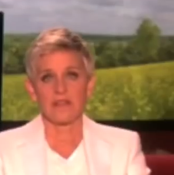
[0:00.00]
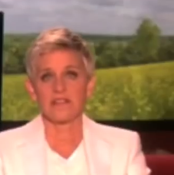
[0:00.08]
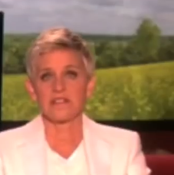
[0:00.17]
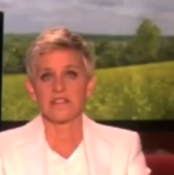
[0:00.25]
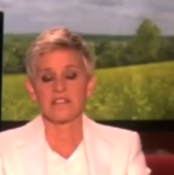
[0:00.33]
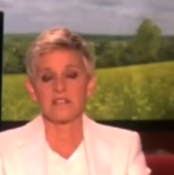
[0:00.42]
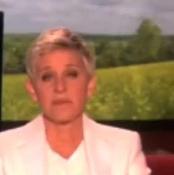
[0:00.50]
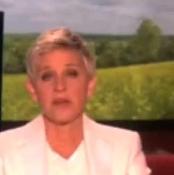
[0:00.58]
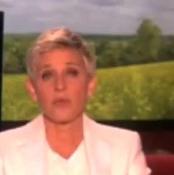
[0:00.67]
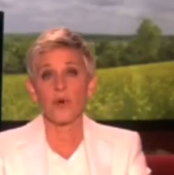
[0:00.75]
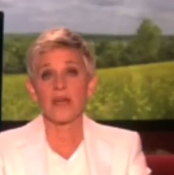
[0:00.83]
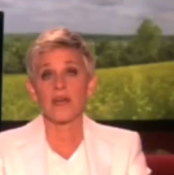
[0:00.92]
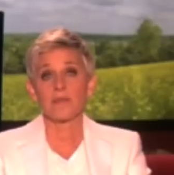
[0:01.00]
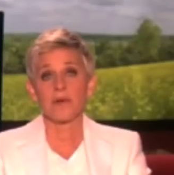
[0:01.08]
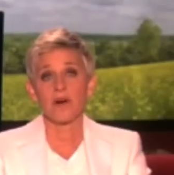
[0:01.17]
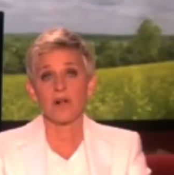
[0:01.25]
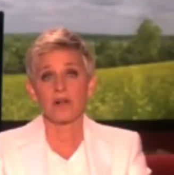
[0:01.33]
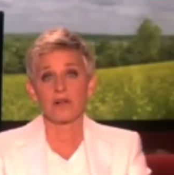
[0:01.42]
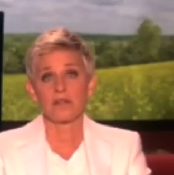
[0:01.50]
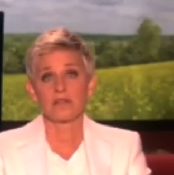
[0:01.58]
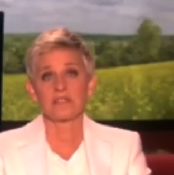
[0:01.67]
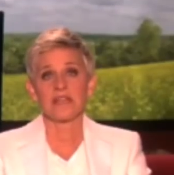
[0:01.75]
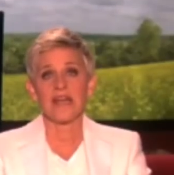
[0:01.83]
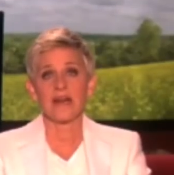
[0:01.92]
This needs to be a wake up call
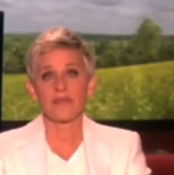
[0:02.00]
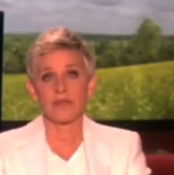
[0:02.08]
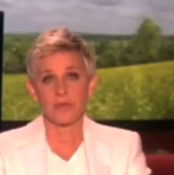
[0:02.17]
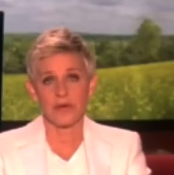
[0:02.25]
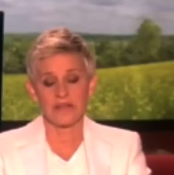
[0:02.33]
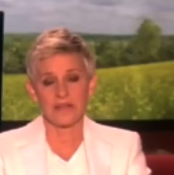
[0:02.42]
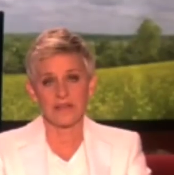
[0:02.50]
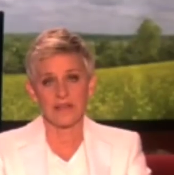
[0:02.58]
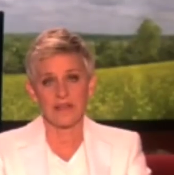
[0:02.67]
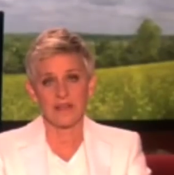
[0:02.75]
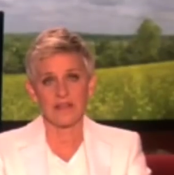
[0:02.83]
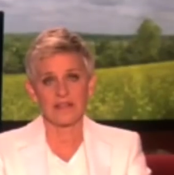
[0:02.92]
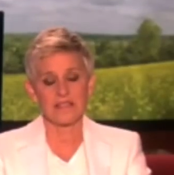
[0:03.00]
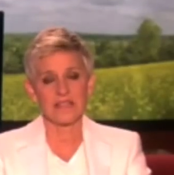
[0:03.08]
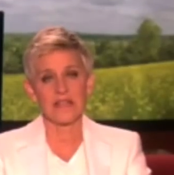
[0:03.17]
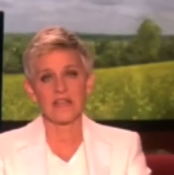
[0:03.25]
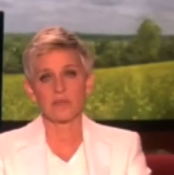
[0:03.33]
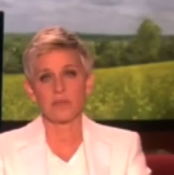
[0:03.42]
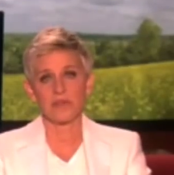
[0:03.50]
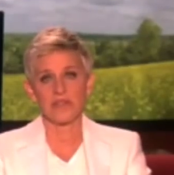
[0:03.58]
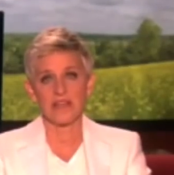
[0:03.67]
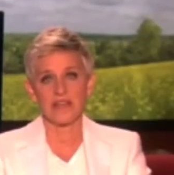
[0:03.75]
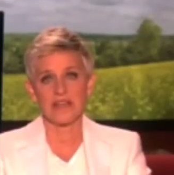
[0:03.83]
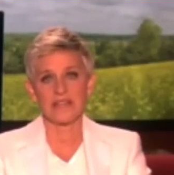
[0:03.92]
to everyone that teenage
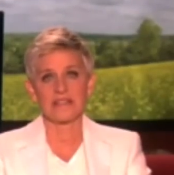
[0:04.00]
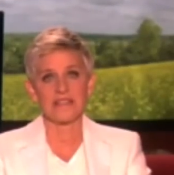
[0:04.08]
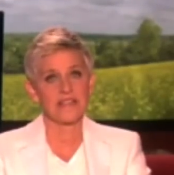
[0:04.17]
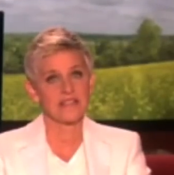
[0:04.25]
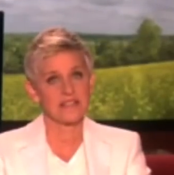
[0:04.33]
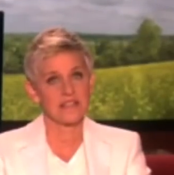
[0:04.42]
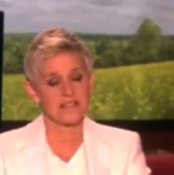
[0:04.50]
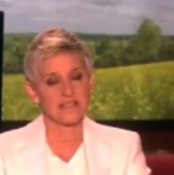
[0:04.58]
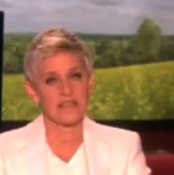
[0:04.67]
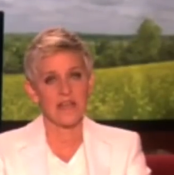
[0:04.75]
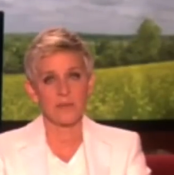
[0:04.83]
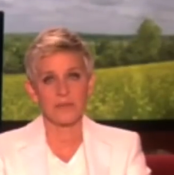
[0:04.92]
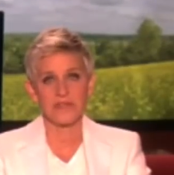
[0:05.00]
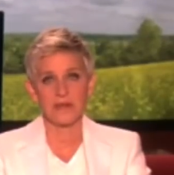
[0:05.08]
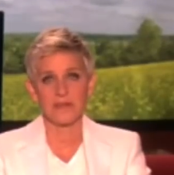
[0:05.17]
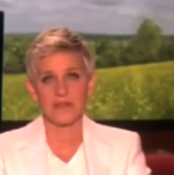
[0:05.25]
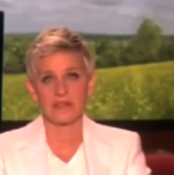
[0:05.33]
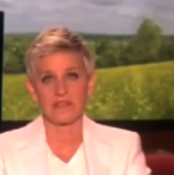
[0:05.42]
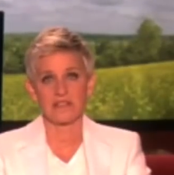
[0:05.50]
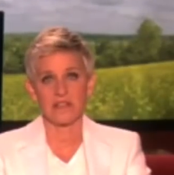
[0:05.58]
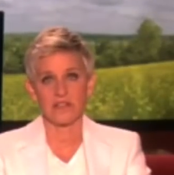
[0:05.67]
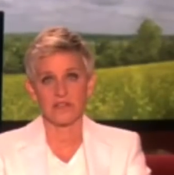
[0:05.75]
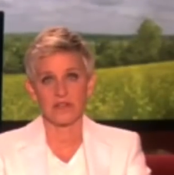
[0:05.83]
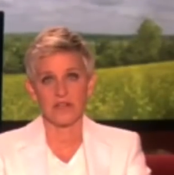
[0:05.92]
bullying and teasing is an epidemic in
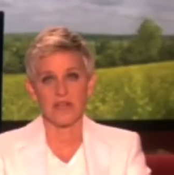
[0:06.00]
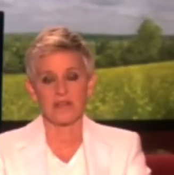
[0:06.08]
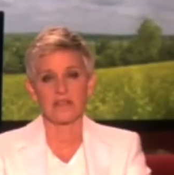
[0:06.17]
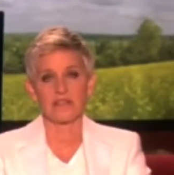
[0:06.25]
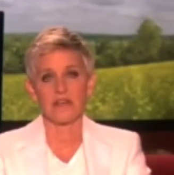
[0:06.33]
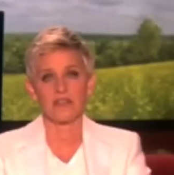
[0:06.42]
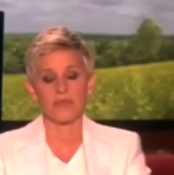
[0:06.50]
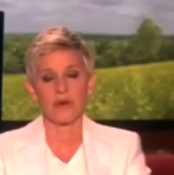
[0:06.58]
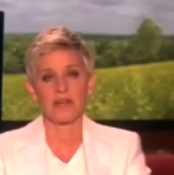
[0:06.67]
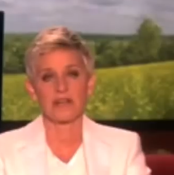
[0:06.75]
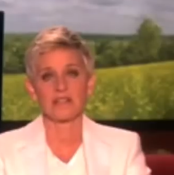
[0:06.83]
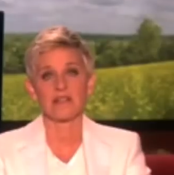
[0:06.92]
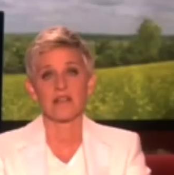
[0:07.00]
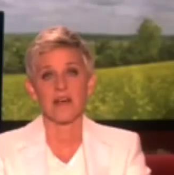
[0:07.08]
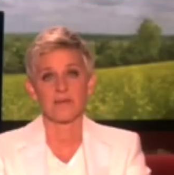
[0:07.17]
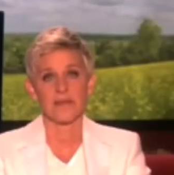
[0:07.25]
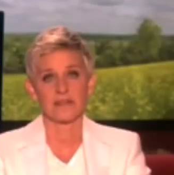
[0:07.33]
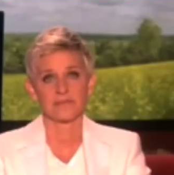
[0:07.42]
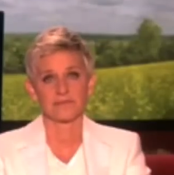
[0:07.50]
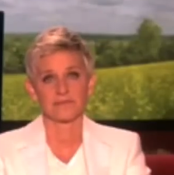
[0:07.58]
this country and the death rate is climbing.